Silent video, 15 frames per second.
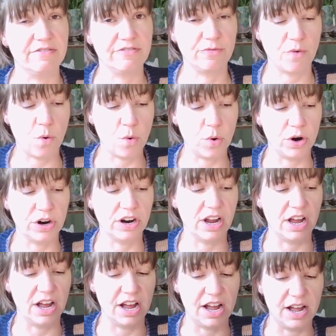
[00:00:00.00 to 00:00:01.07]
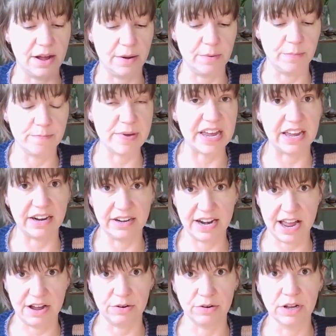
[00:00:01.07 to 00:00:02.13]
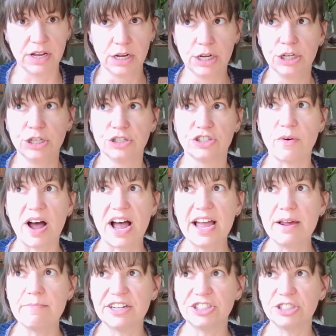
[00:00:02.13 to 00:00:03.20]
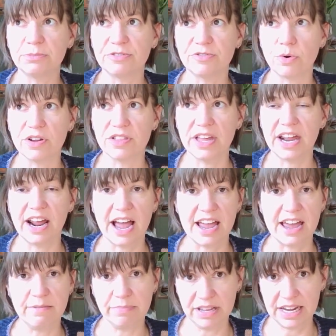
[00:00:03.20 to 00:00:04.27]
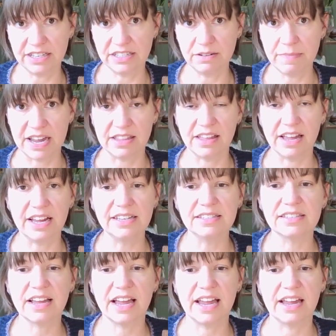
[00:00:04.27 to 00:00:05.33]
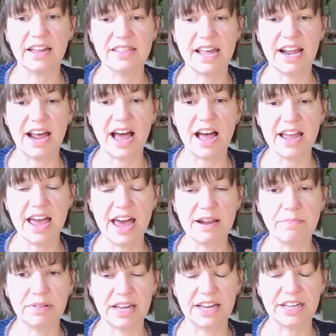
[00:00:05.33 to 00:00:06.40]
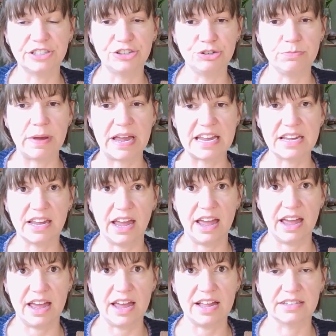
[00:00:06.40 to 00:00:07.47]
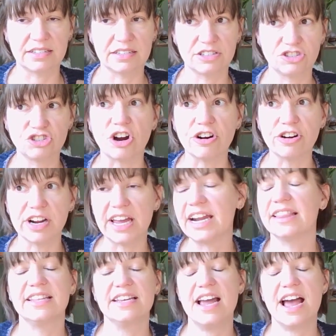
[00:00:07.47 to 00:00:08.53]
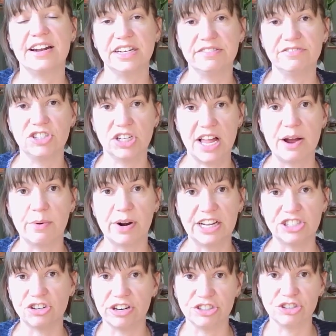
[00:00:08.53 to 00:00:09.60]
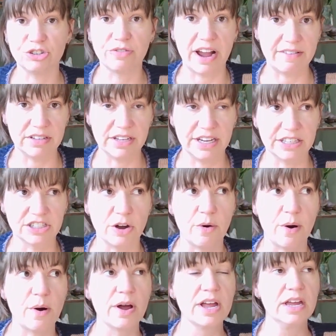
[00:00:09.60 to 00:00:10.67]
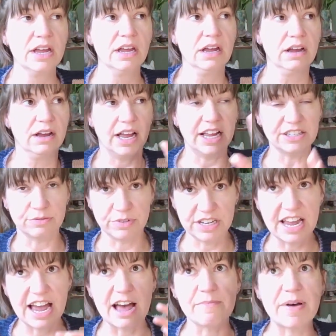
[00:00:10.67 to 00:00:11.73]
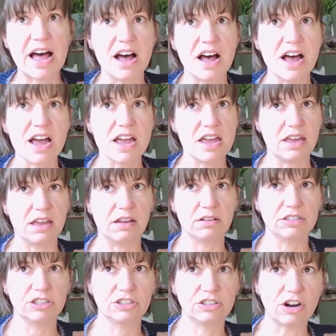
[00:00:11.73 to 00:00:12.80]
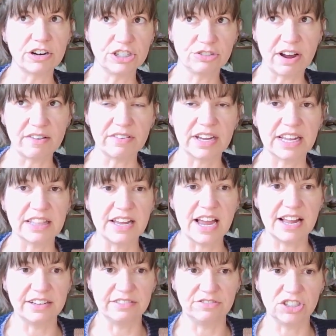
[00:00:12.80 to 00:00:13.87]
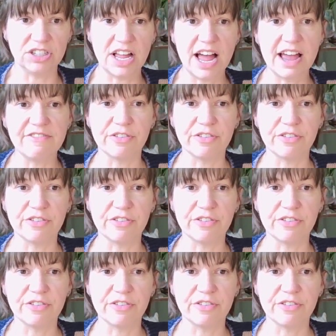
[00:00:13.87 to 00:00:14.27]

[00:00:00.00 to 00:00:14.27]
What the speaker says: for a bit now. So I had mentioned before that I had planned to make this, and that I had planned to start it at the end of July when I started traveling. So as a recap, I started traveling at the end of July for